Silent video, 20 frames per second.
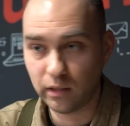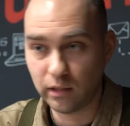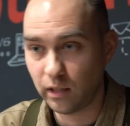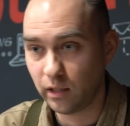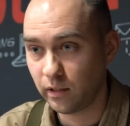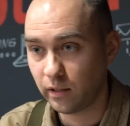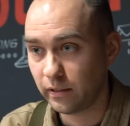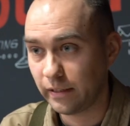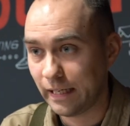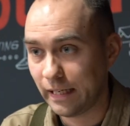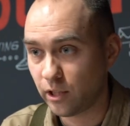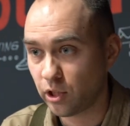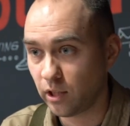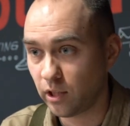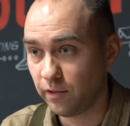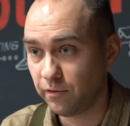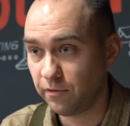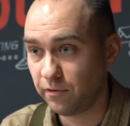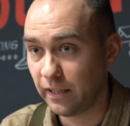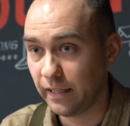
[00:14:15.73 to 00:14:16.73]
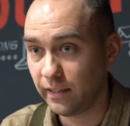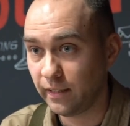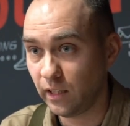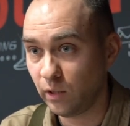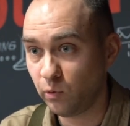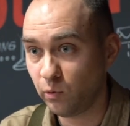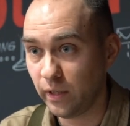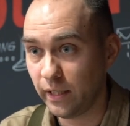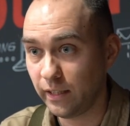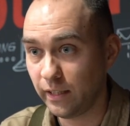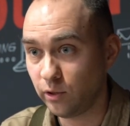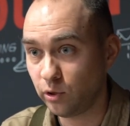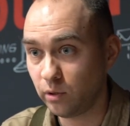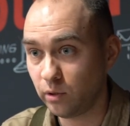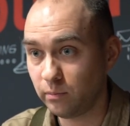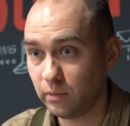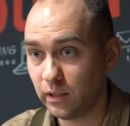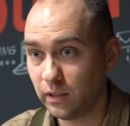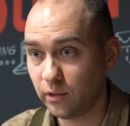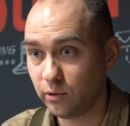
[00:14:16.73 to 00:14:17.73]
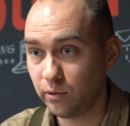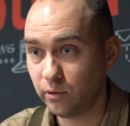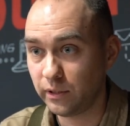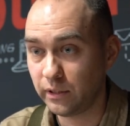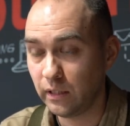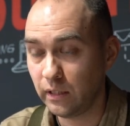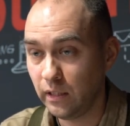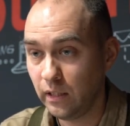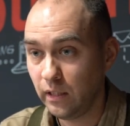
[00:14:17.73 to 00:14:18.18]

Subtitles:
are actually finding way into Belarus.